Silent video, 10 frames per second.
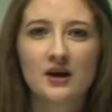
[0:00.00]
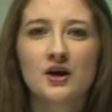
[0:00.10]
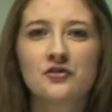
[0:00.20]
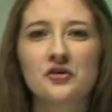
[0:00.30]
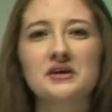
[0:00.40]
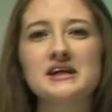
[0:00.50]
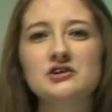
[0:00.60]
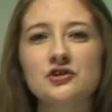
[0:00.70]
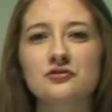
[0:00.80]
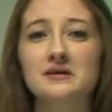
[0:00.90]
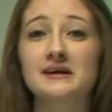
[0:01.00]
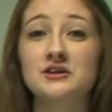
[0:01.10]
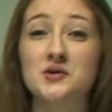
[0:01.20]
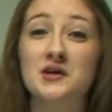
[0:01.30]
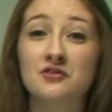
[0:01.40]
So here's just really
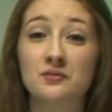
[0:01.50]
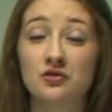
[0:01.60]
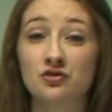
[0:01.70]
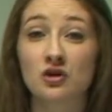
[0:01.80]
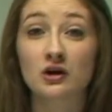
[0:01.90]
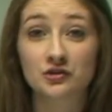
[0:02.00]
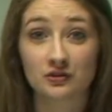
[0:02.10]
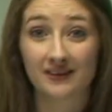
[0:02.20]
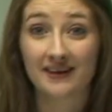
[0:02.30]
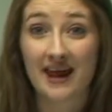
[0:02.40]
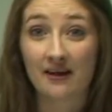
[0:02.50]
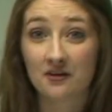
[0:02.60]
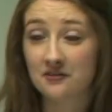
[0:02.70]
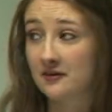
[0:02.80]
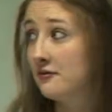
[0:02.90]
doing some structural
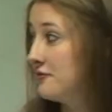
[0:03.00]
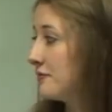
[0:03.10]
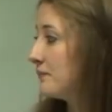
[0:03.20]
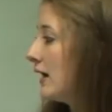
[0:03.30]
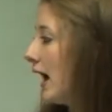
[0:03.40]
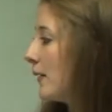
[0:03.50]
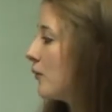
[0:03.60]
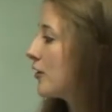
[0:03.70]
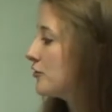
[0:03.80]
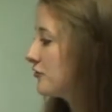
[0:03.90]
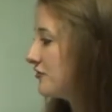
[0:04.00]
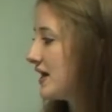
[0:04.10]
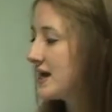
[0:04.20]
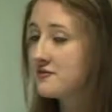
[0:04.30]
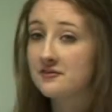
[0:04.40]
analysis. And what you'll
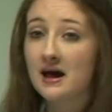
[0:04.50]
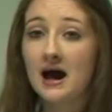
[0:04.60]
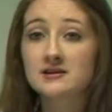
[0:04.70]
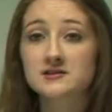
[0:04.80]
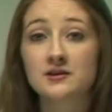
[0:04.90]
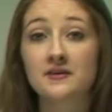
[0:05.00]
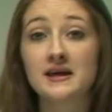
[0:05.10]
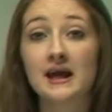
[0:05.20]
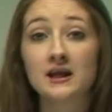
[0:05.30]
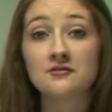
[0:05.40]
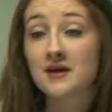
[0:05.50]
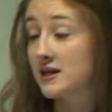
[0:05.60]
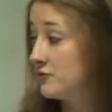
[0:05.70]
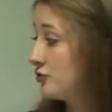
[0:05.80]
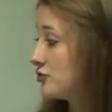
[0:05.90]
see is that the
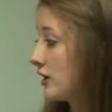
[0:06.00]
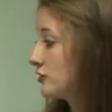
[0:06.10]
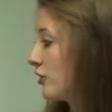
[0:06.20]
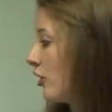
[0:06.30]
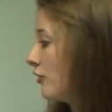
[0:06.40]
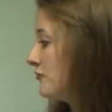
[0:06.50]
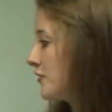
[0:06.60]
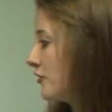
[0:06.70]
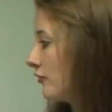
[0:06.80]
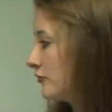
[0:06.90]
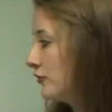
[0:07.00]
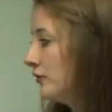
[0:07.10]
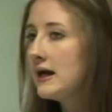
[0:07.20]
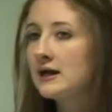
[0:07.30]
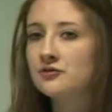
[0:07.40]
innovative structure of the novel
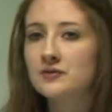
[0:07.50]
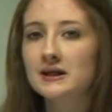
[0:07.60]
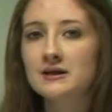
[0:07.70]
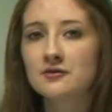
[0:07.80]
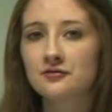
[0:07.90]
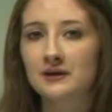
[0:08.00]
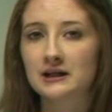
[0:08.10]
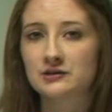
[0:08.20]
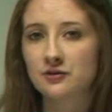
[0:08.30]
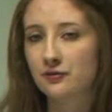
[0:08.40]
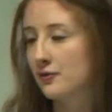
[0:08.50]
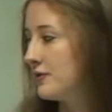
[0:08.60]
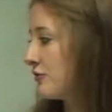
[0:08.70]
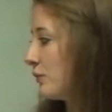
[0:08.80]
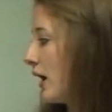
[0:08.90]
is really reflected through
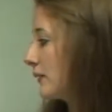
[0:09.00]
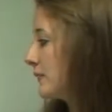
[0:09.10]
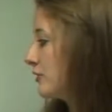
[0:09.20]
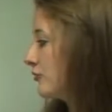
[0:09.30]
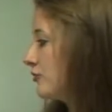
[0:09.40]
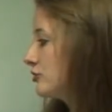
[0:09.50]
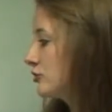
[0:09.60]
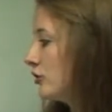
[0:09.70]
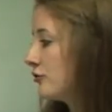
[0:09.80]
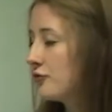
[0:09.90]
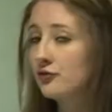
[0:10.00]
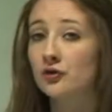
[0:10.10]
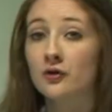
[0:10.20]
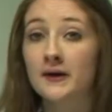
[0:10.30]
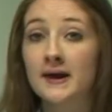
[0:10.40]
this work because the short
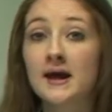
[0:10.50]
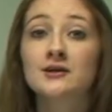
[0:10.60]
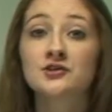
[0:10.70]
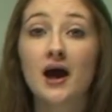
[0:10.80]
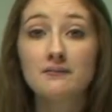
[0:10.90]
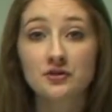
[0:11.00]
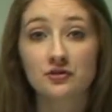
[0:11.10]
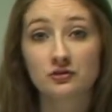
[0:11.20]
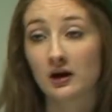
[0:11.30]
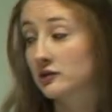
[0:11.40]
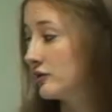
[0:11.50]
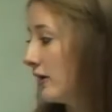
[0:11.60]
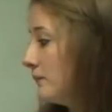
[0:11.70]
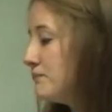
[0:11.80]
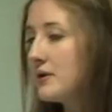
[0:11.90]
story chapter
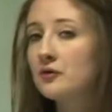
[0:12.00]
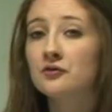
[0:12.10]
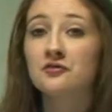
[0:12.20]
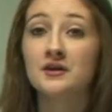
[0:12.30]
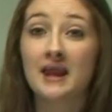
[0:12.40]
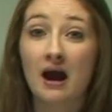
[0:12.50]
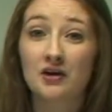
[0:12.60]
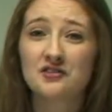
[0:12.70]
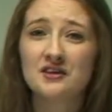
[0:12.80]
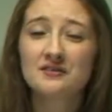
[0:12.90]
structure builds the narrative